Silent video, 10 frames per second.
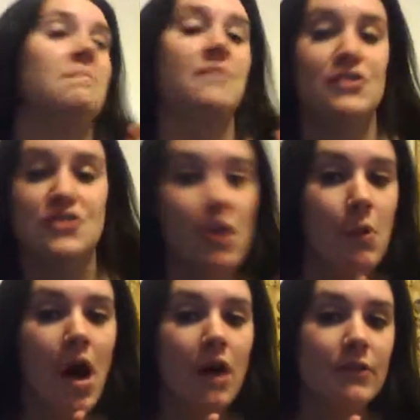There's no
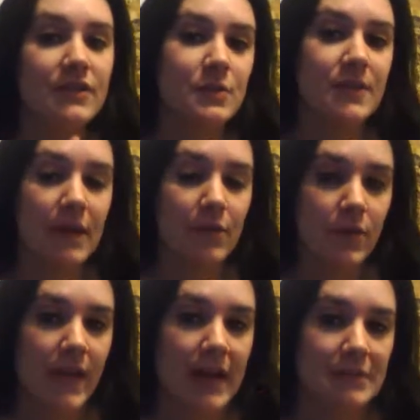Hogwarts without all
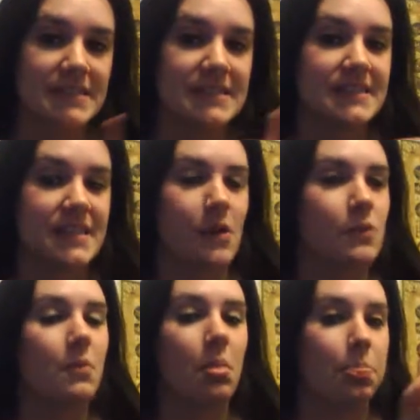the houses." So